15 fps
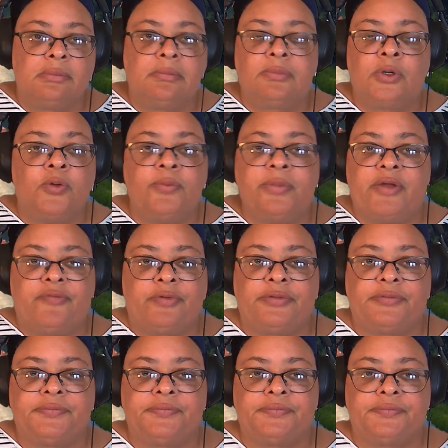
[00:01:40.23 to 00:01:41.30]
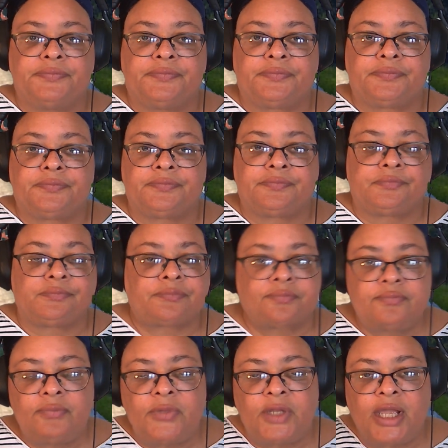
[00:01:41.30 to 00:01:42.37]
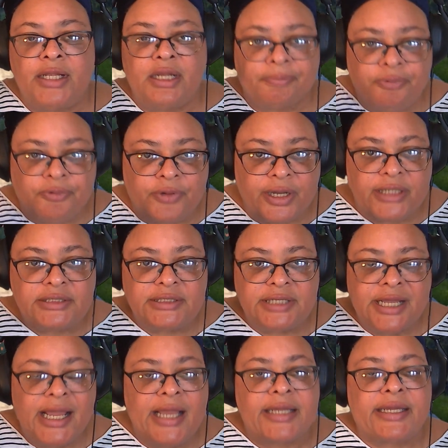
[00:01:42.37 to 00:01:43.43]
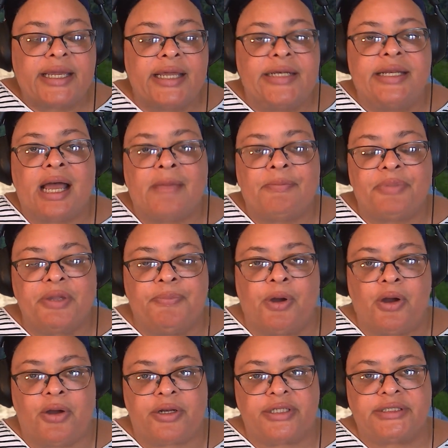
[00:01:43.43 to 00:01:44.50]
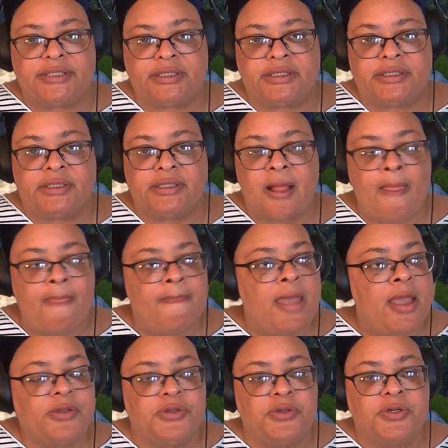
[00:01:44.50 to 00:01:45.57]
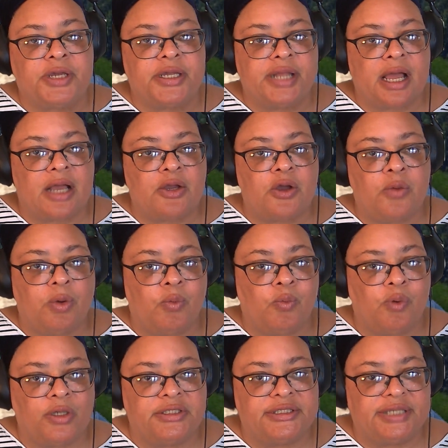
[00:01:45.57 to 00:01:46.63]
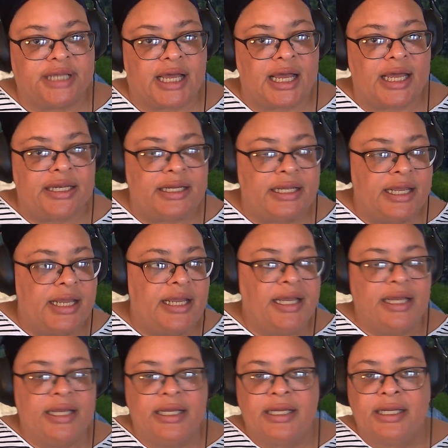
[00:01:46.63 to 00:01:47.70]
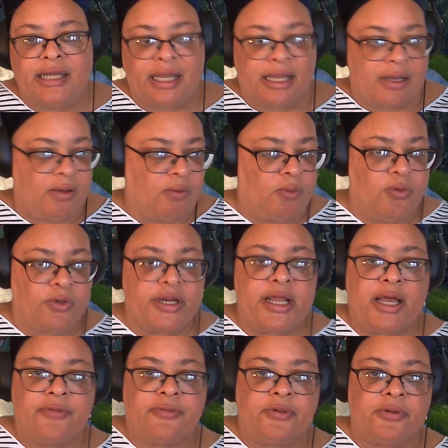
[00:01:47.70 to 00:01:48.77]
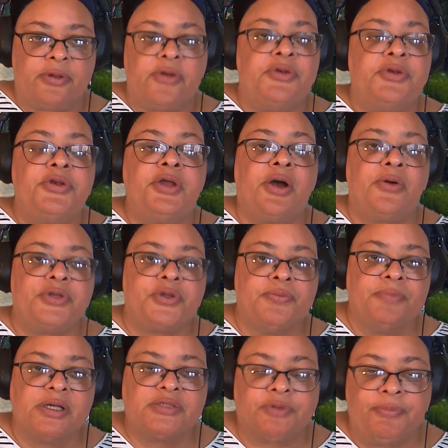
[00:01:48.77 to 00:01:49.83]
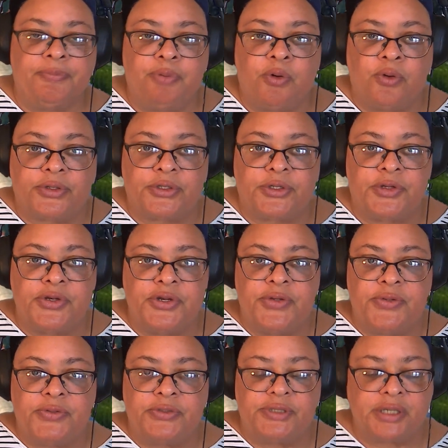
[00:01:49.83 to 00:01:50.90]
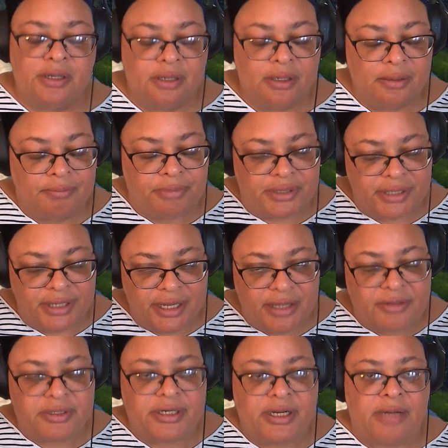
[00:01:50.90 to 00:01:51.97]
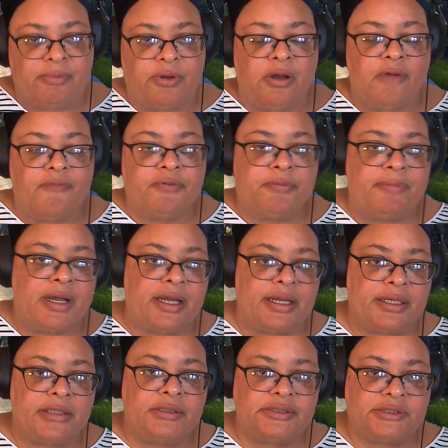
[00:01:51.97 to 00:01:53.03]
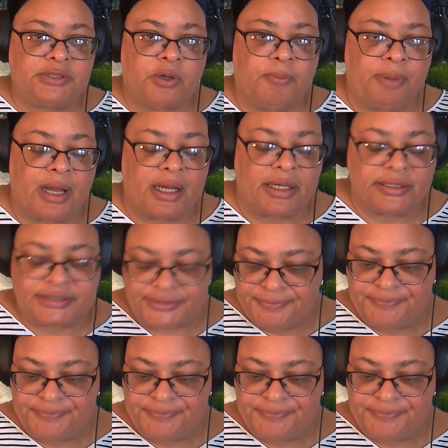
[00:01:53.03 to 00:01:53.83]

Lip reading: whomever. And the press cannot be partisan. You cannot go with one side or the other. No, you must report the news. But now that I'm off of my soapbox,